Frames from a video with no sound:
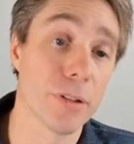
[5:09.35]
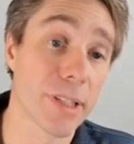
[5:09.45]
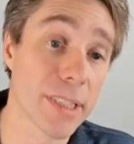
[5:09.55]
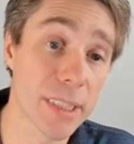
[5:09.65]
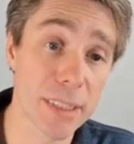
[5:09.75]

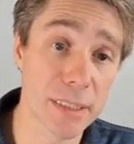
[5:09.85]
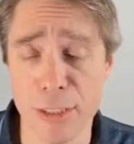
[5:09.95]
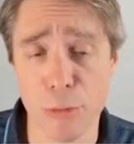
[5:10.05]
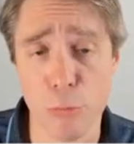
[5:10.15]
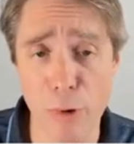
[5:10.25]
This
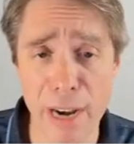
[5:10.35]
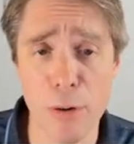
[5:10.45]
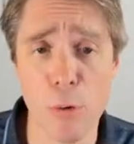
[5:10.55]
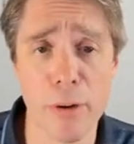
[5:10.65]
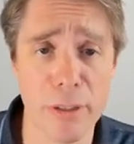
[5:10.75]
is a
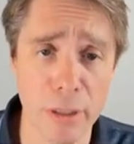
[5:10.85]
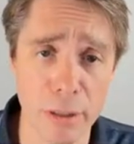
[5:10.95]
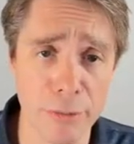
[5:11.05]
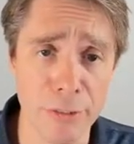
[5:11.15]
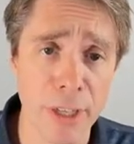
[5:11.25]
record
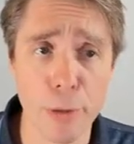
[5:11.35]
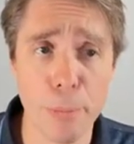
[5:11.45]
of